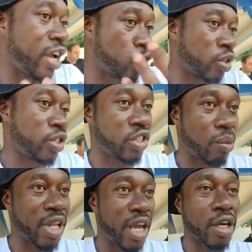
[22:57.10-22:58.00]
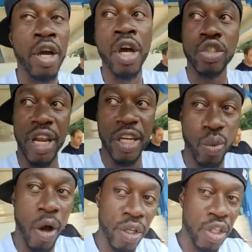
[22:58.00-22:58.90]
your interest is stimulated. So that's
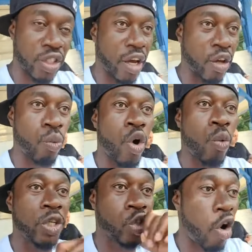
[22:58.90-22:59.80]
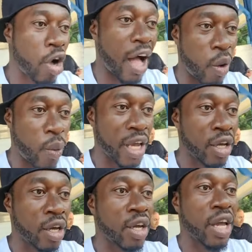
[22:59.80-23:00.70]
why on this side of the world, we talk our way
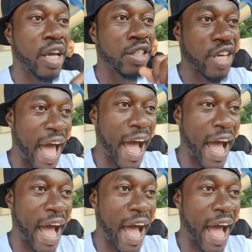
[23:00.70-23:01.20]
into